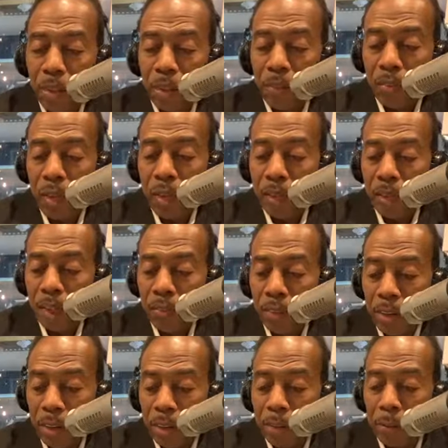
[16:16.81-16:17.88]
You got to have the
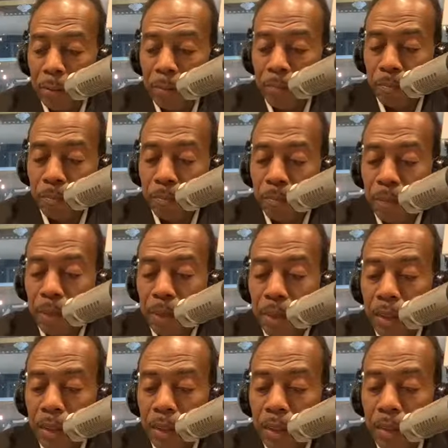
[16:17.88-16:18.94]
legal,
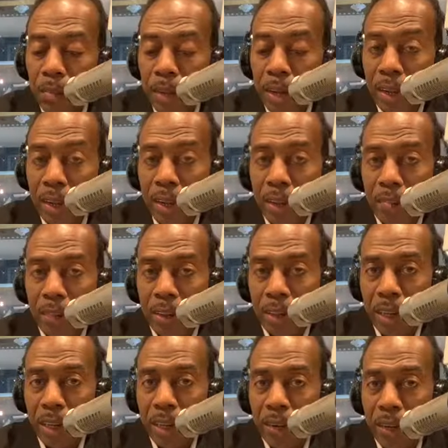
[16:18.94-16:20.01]
you got to have the
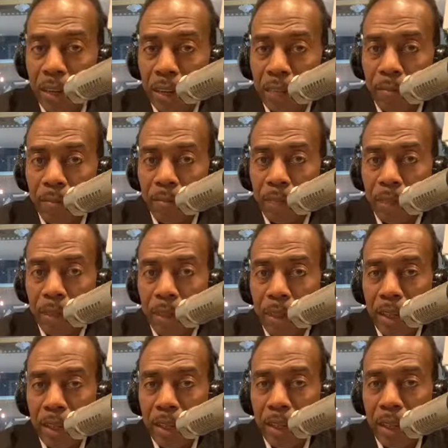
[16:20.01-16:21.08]
accounting,
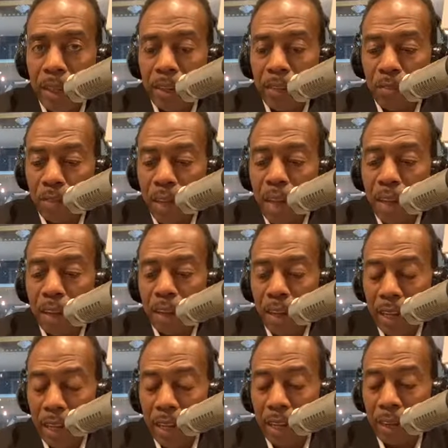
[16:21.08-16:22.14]
and you've got to
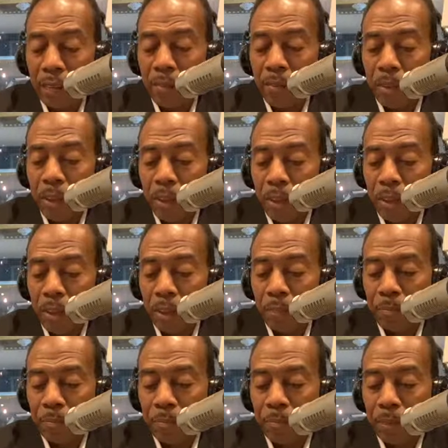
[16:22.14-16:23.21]
have the uh,
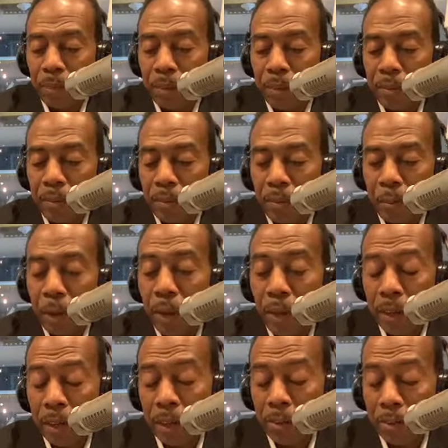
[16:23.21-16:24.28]

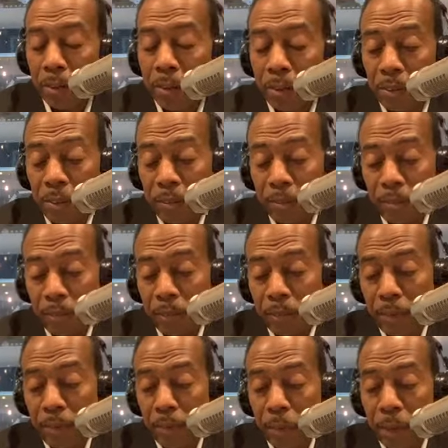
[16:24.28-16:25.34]
marketing, of course.
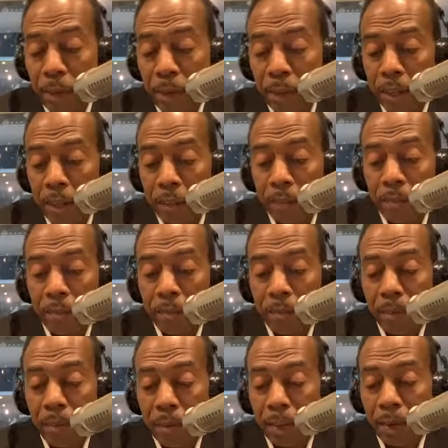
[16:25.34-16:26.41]
Marketing,
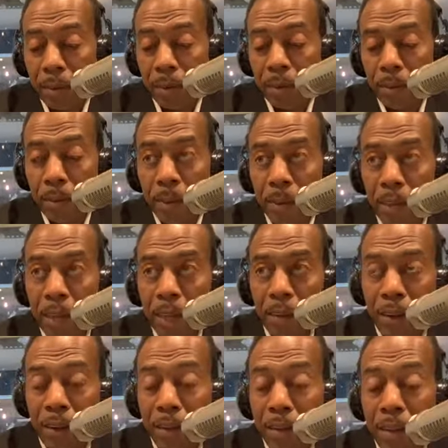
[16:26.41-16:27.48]
legal,
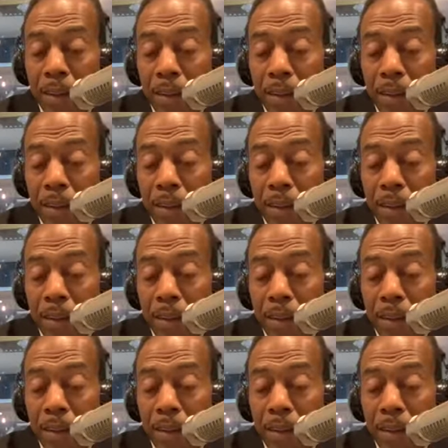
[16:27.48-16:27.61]
accounting.